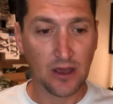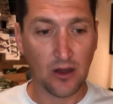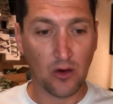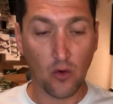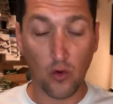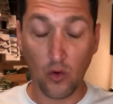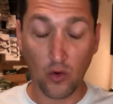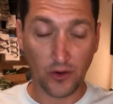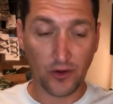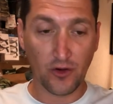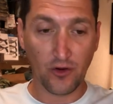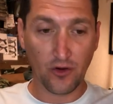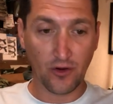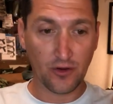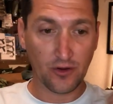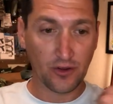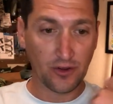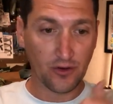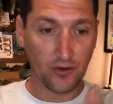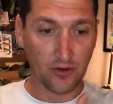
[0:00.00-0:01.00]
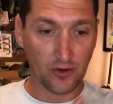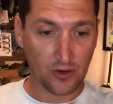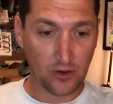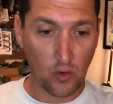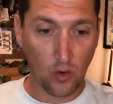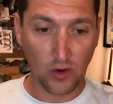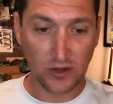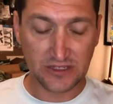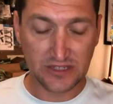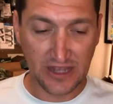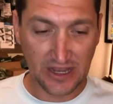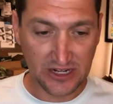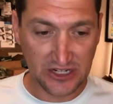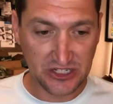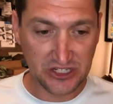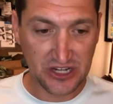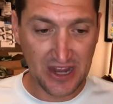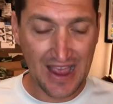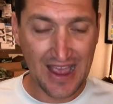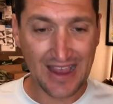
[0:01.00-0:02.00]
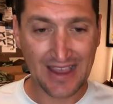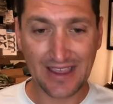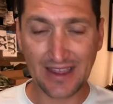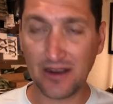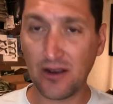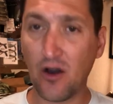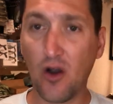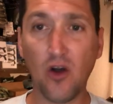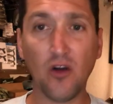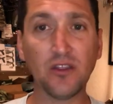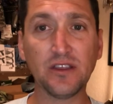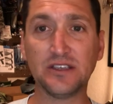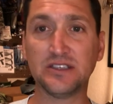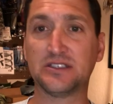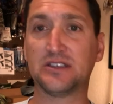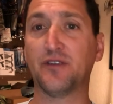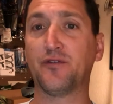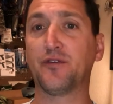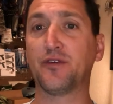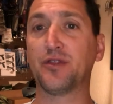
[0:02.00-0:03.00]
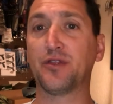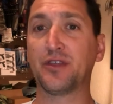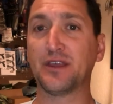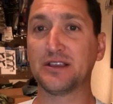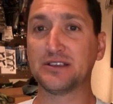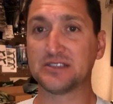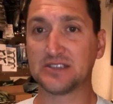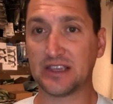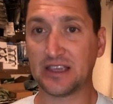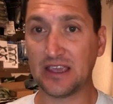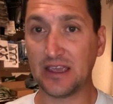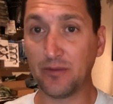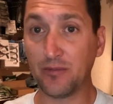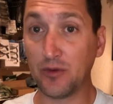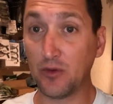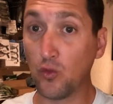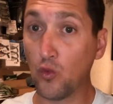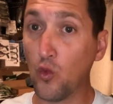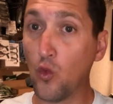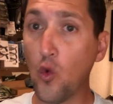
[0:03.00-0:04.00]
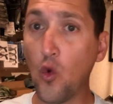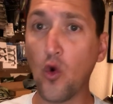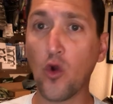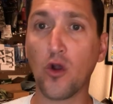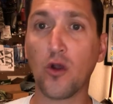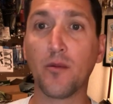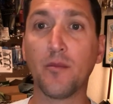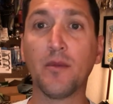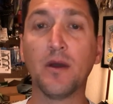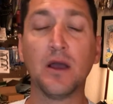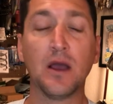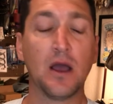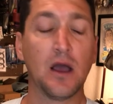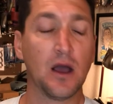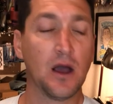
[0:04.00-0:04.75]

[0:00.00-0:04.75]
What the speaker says: or your Gore-Tex jacket, all these different things to keep you warm